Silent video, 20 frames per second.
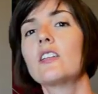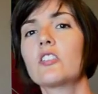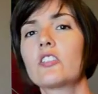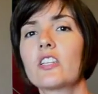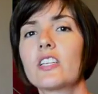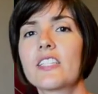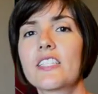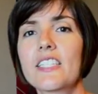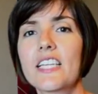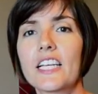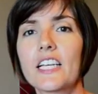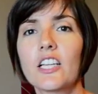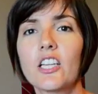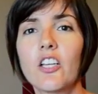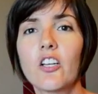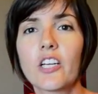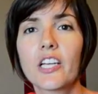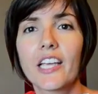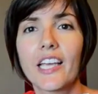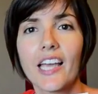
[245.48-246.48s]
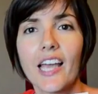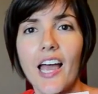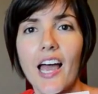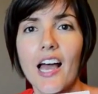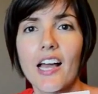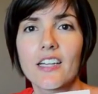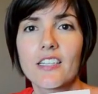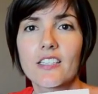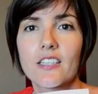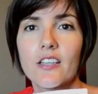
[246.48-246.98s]
So let's take a look
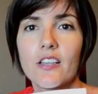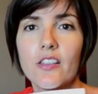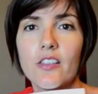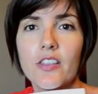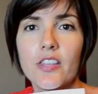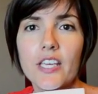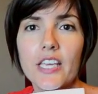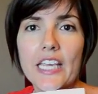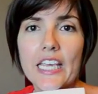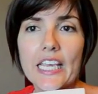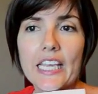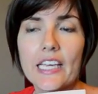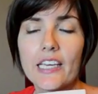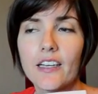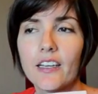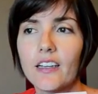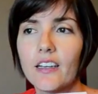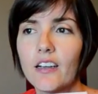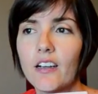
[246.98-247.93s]
at the